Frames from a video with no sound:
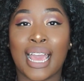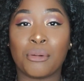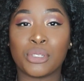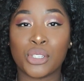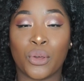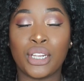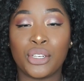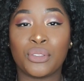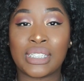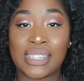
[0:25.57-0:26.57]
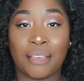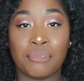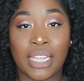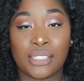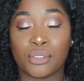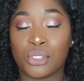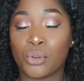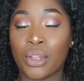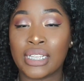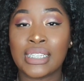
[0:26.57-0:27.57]
I was going to do the 7 days of
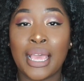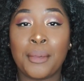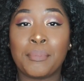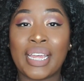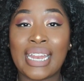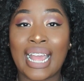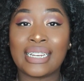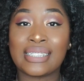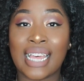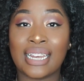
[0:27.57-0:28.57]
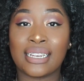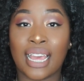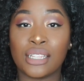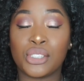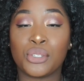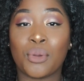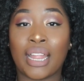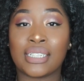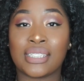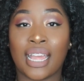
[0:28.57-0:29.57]
stories, but I decided not to.
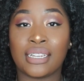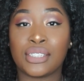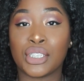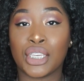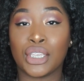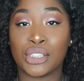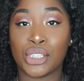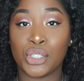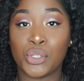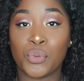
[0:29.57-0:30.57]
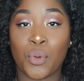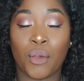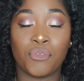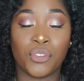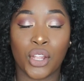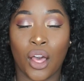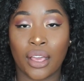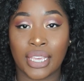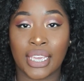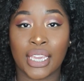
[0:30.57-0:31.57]
I decided to continue
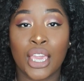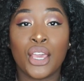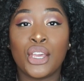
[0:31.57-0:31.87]
vlogging.